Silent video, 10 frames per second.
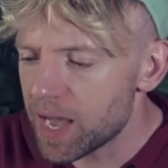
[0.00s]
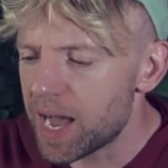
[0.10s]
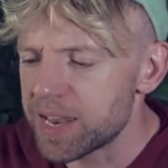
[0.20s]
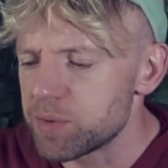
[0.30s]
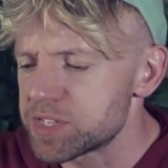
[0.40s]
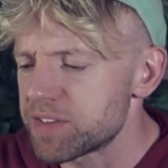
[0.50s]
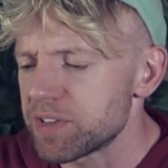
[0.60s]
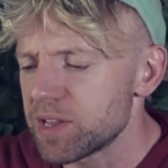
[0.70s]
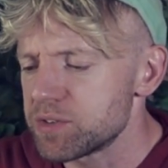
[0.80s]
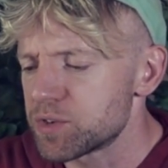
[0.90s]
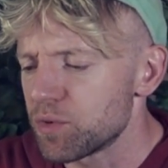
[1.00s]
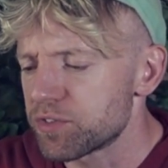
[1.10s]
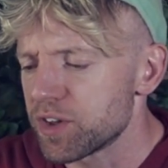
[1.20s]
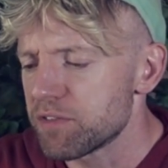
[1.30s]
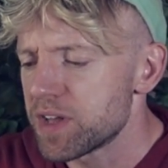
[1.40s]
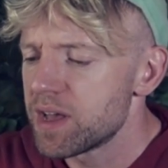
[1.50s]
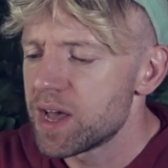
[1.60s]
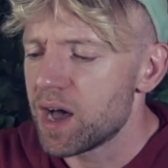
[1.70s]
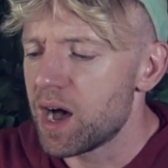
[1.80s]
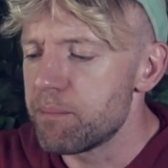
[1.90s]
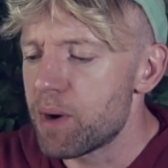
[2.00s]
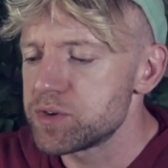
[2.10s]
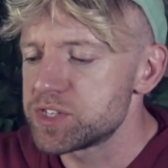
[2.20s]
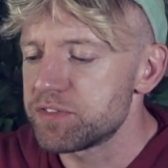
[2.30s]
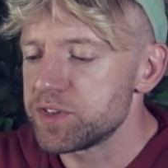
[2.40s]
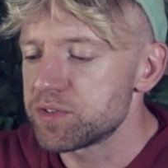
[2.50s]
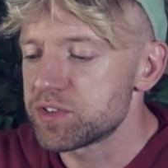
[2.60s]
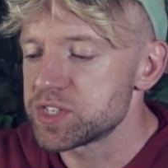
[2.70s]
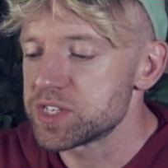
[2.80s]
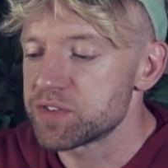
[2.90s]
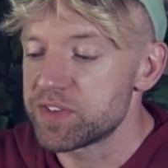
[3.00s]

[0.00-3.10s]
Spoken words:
And then we just give it loads of cool stuff. Emoji for usages.